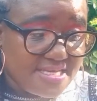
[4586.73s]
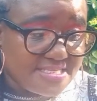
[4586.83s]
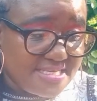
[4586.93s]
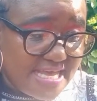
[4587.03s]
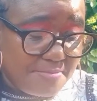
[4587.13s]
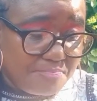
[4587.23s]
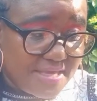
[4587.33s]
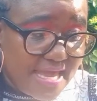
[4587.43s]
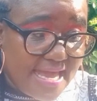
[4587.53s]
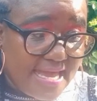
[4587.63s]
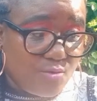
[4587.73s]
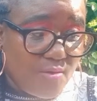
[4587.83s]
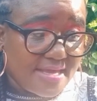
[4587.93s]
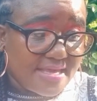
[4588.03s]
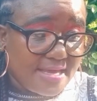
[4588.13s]
she then began
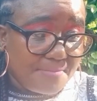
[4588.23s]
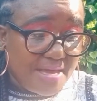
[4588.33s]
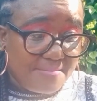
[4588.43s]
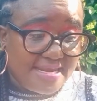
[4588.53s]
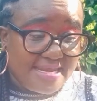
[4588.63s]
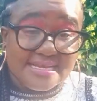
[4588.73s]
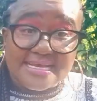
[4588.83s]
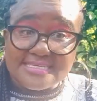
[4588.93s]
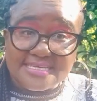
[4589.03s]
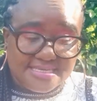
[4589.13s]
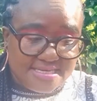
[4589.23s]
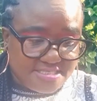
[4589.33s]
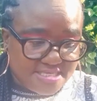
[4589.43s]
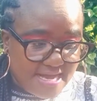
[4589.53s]
working permanently as a teacher.